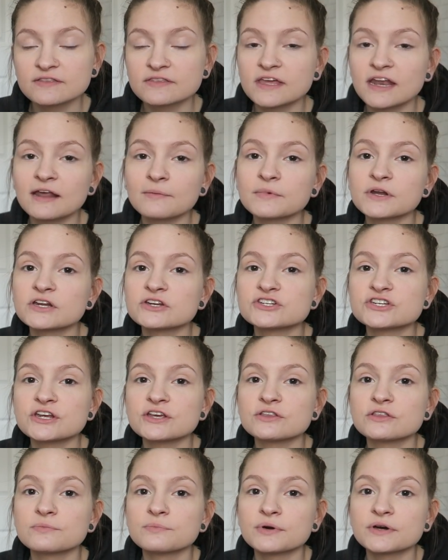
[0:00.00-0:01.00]
Then I'm gonna show
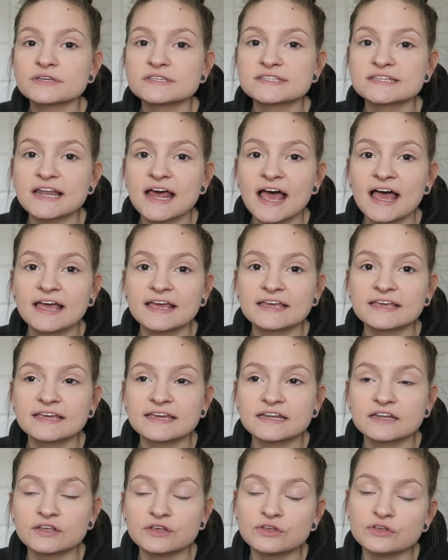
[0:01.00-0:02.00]
you the books that I
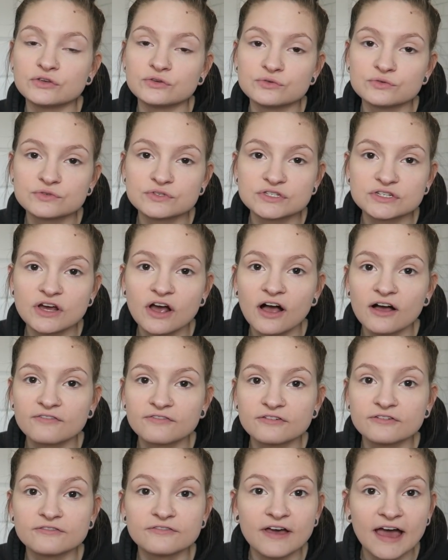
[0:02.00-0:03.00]
get used
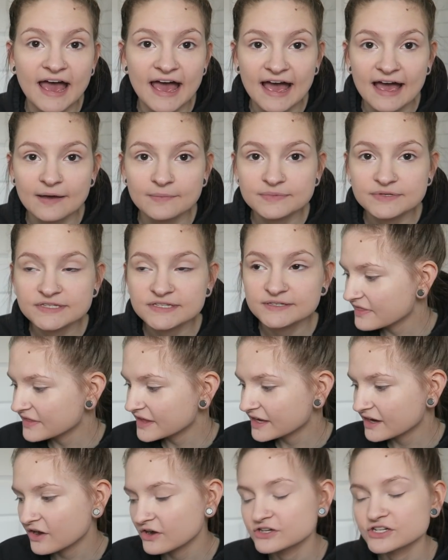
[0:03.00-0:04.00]
off of apps, and
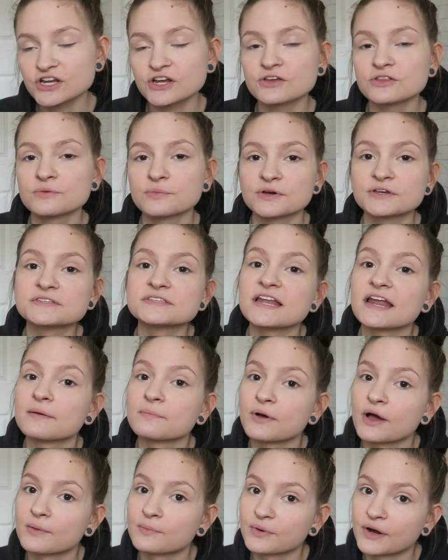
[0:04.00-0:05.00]
then I'll show you the books that I
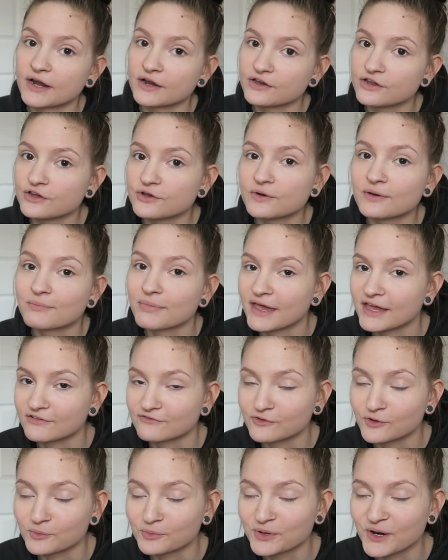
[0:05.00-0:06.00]
bought brand new and
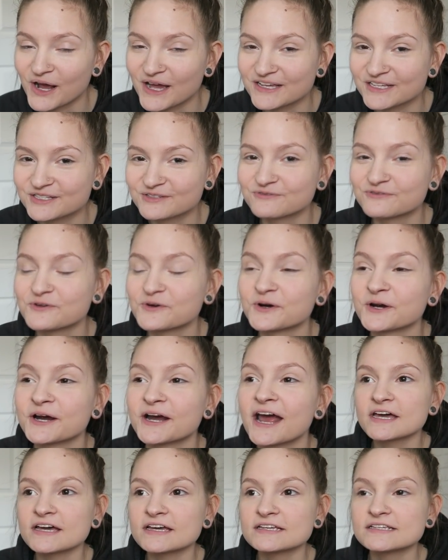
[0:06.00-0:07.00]
paid full price for,
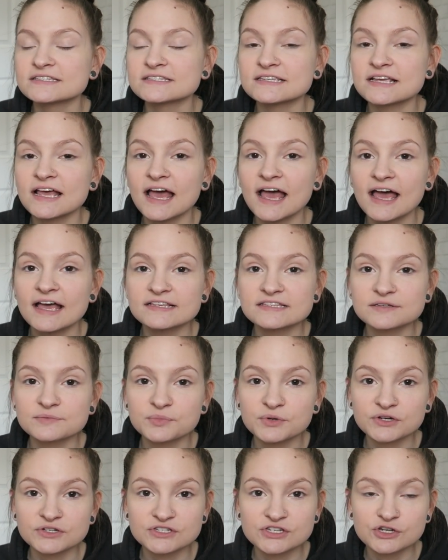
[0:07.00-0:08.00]
because as a
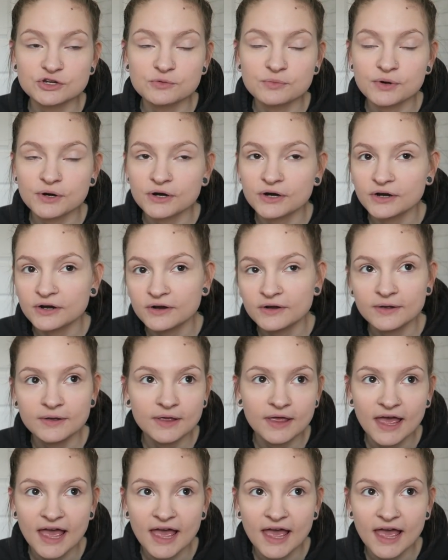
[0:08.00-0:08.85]
booktuber,